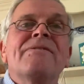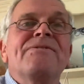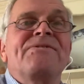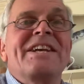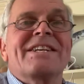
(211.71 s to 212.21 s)

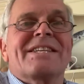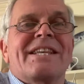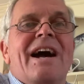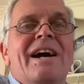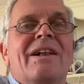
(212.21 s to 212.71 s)

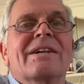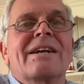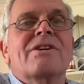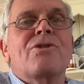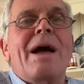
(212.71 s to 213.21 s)

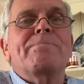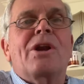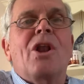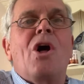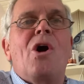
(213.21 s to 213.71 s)
fingerstyle, crab
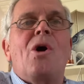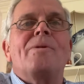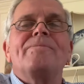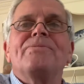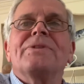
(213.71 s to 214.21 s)
claw,
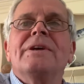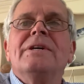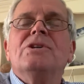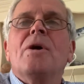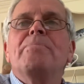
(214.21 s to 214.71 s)

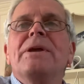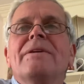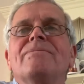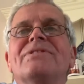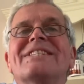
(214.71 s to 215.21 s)

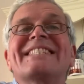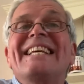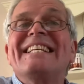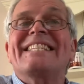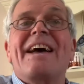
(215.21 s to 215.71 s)

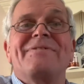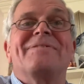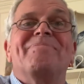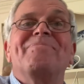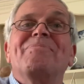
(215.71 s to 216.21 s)

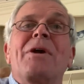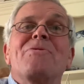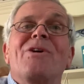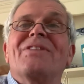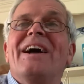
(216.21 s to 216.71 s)
C7, went
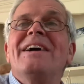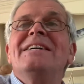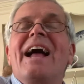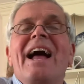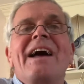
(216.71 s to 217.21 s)
wrong there,
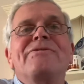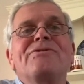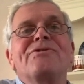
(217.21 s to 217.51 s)
F,